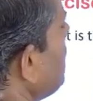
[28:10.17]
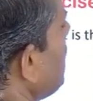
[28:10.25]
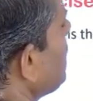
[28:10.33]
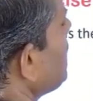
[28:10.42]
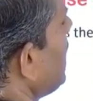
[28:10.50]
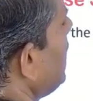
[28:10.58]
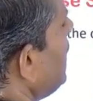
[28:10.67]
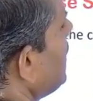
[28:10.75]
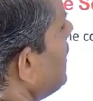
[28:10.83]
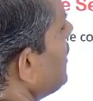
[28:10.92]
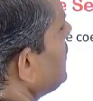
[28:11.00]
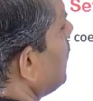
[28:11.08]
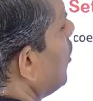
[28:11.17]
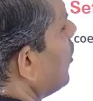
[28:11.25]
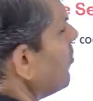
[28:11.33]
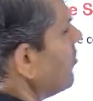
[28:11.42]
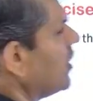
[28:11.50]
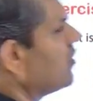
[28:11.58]
of z in this
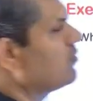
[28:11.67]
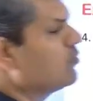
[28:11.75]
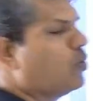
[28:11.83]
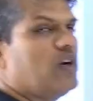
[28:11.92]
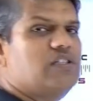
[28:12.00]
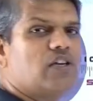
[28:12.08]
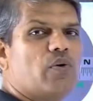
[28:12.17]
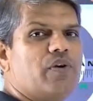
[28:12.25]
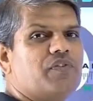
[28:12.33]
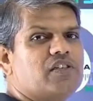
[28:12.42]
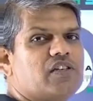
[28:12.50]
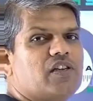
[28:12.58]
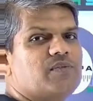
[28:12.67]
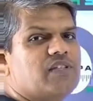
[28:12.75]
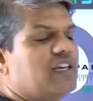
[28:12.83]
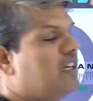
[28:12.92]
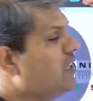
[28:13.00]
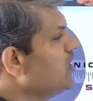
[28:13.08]
polynomial? What is the coefficient of z
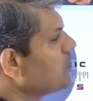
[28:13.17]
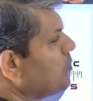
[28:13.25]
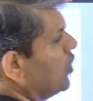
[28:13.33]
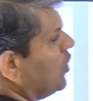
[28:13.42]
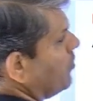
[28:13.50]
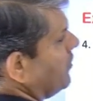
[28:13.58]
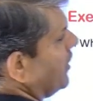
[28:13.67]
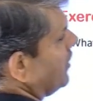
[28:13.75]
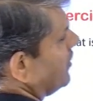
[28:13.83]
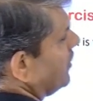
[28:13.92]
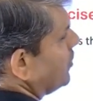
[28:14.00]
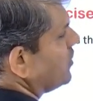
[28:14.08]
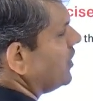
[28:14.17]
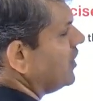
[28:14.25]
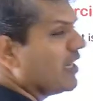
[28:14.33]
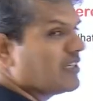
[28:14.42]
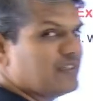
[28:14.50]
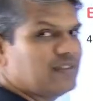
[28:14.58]
in this polynomial? You see
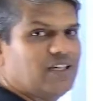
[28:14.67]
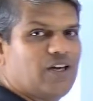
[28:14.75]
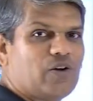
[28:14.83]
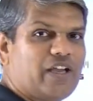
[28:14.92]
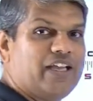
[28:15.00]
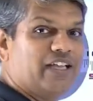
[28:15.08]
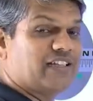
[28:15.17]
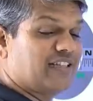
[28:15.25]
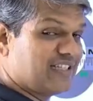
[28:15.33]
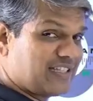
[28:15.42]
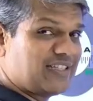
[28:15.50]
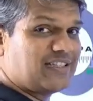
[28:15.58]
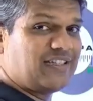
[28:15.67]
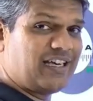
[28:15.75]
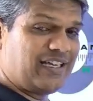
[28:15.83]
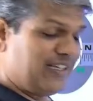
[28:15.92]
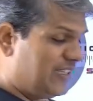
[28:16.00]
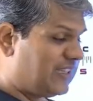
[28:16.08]
that? Okay. This is
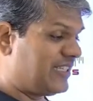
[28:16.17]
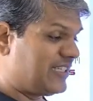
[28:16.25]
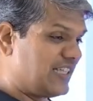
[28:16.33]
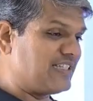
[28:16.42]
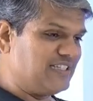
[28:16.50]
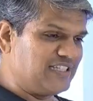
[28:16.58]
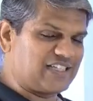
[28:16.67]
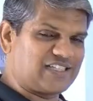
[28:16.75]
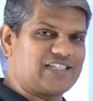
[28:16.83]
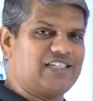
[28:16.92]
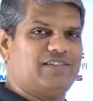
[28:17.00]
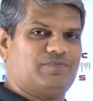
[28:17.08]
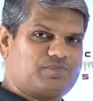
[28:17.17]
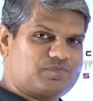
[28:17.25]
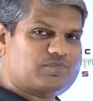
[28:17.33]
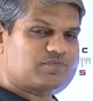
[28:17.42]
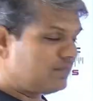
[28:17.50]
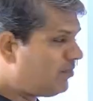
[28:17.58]
just
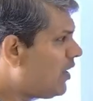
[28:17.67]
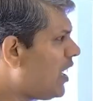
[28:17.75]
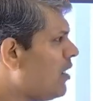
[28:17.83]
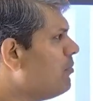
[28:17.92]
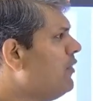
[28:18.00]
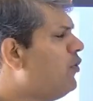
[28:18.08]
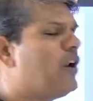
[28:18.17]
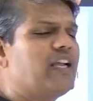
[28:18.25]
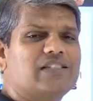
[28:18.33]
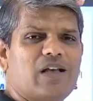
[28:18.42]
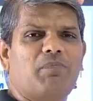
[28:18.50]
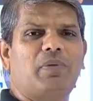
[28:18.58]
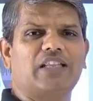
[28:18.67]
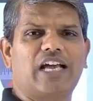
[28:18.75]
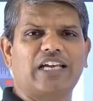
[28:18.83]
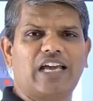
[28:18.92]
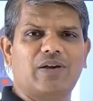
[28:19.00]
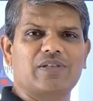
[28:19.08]
before example that
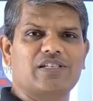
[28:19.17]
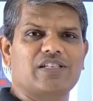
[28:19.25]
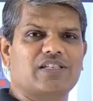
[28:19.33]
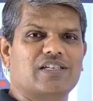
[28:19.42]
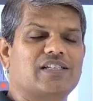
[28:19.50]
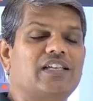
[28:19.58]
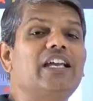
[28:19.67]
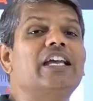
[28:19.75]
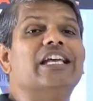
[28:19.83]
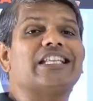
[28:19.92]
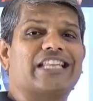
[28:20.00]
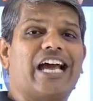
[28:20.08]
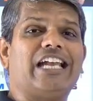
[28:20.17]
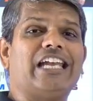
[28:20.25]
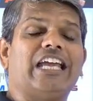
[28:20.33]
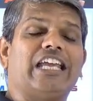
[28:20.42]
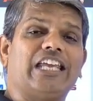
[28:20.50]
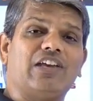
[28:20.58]
I was discussing, that
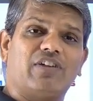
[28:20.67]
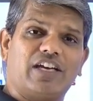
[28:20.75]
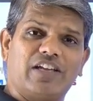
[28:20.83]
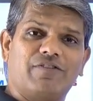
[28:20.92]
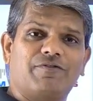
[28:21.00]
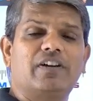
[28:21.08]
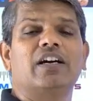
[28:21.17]
even if